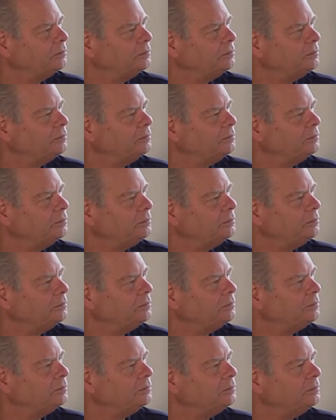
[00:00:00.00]

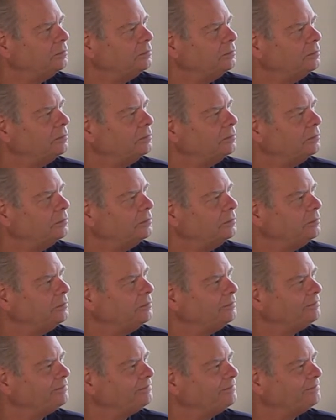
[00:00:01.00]

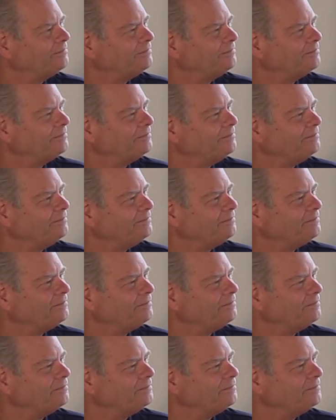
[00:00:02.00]

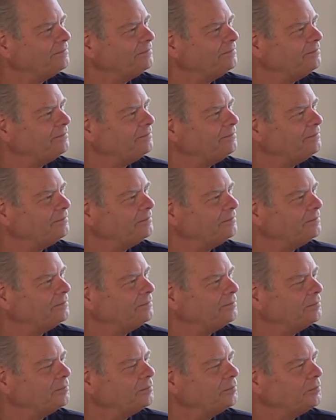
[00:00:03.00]

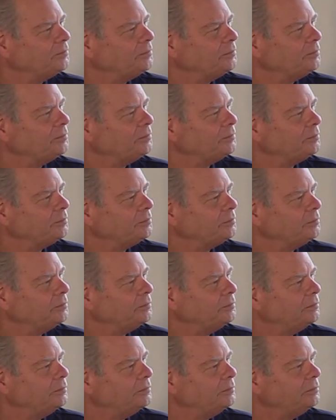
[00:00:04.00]

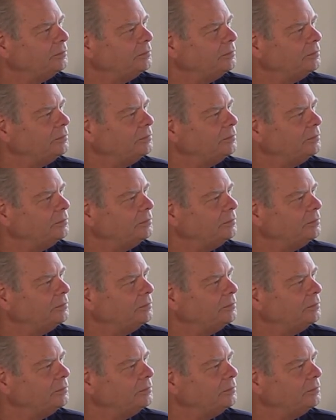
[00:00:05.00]
The person shown says nothing.